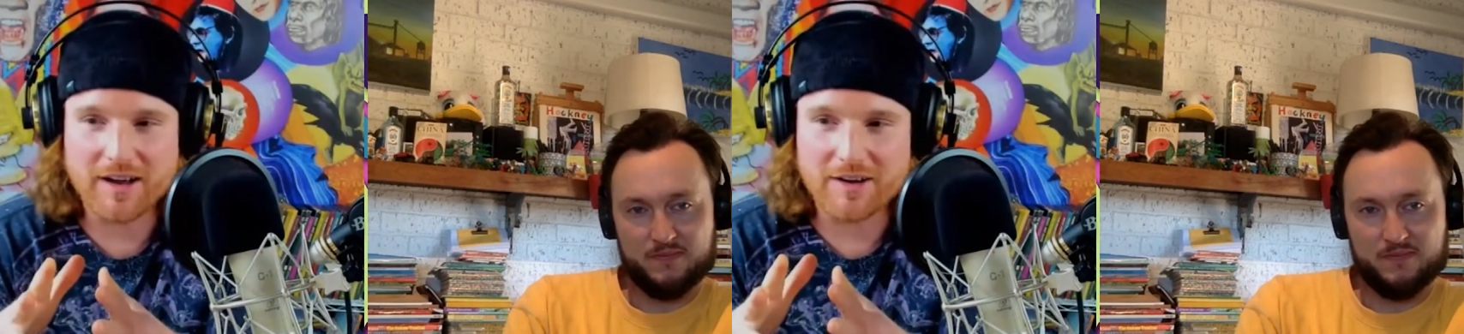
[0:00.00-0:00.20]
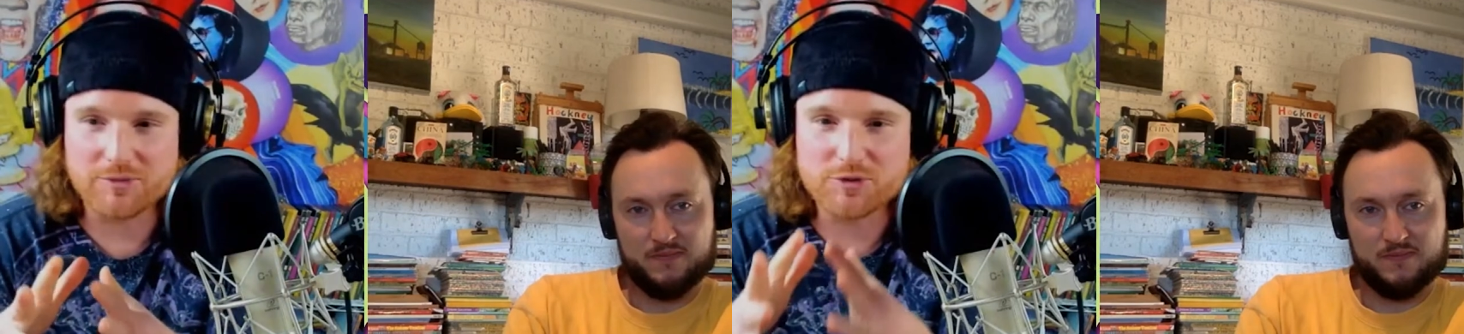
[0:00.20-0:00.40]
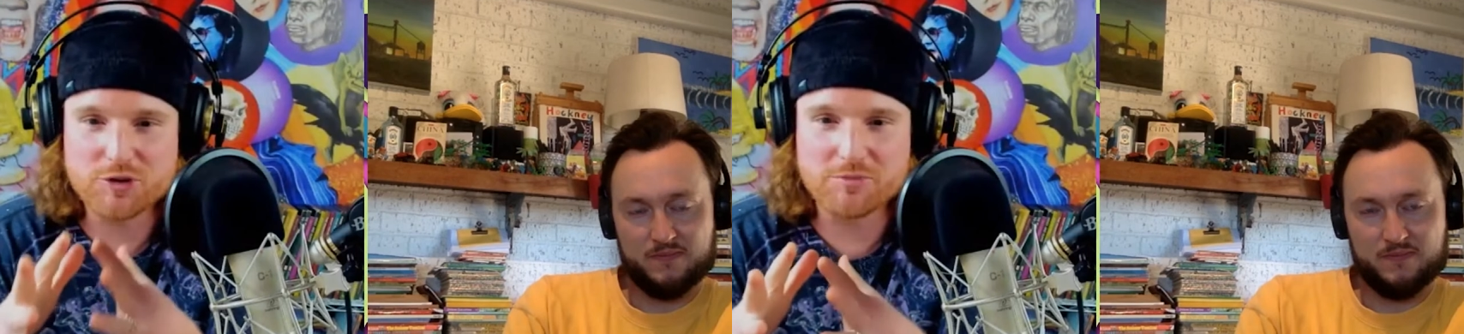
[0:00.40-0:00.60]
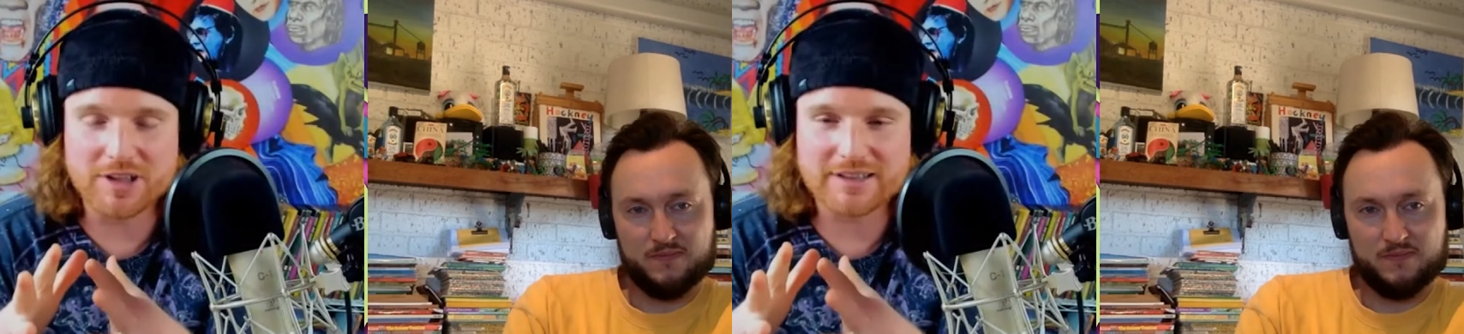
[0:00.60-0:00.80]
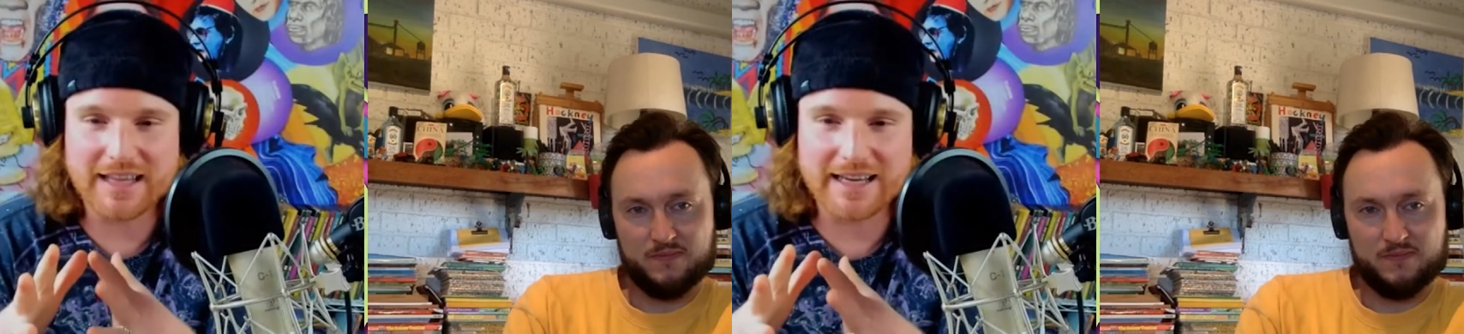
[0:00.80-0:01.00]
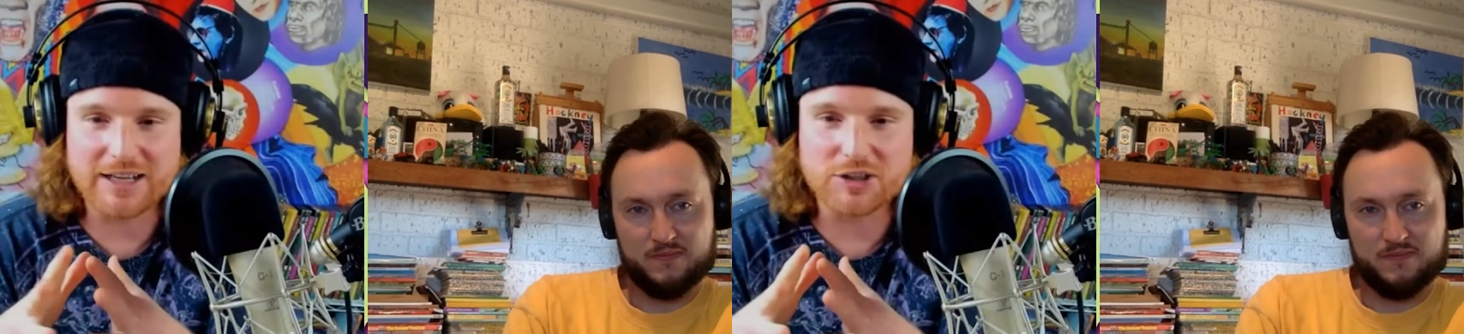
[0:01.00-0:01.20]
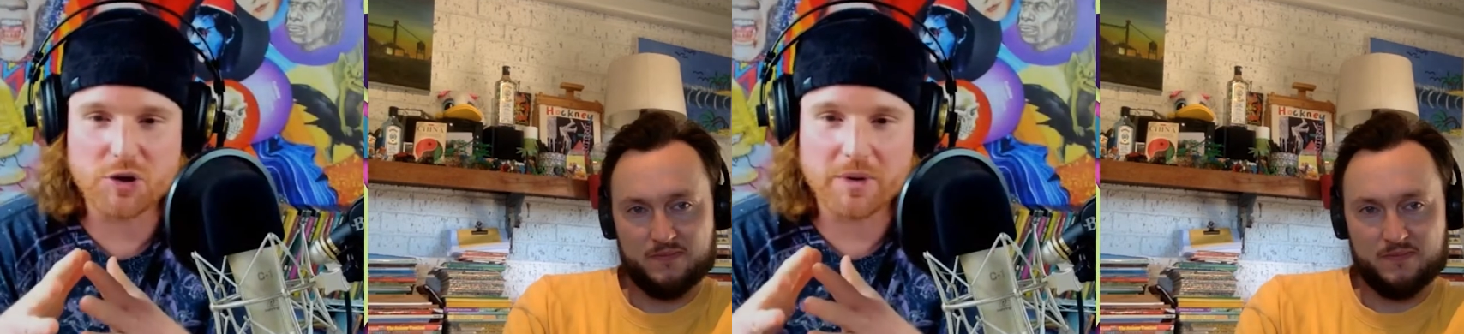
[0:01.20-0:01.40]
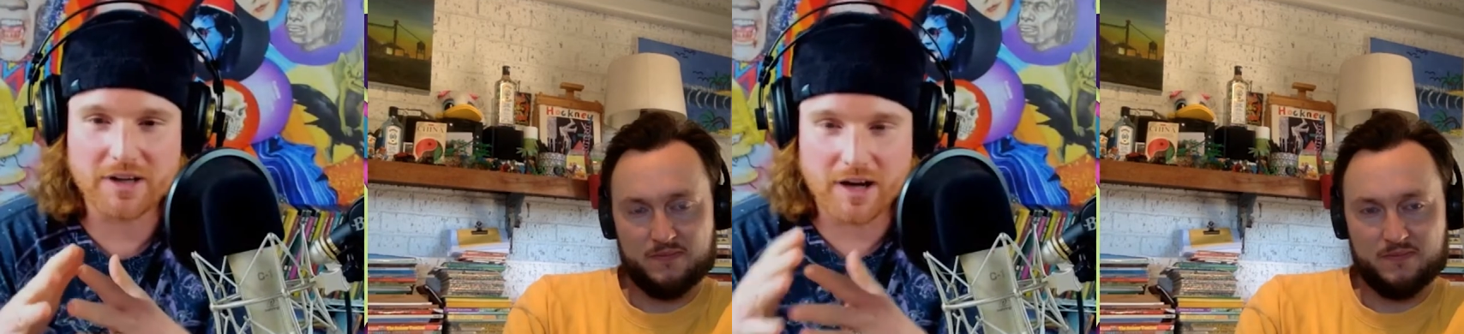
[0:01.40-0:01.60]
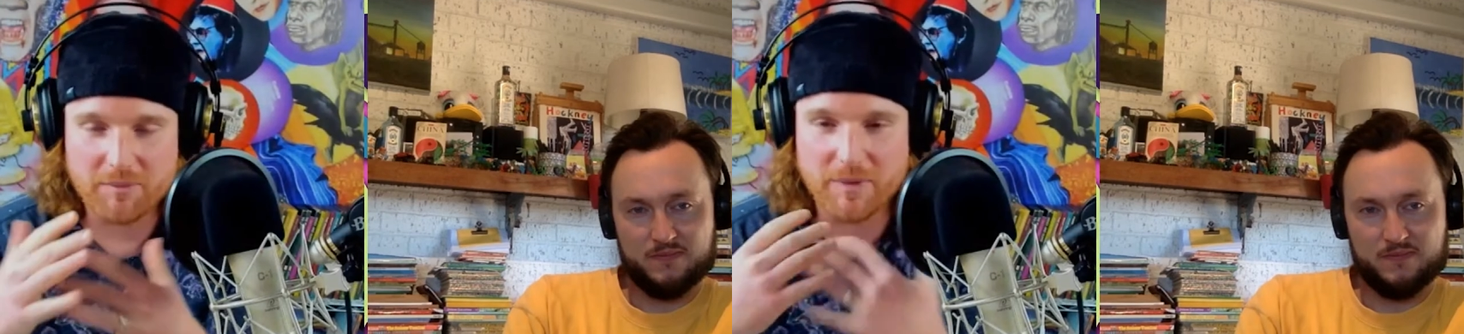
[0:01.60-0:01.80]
Speaker 1: uh, room looked like growing up,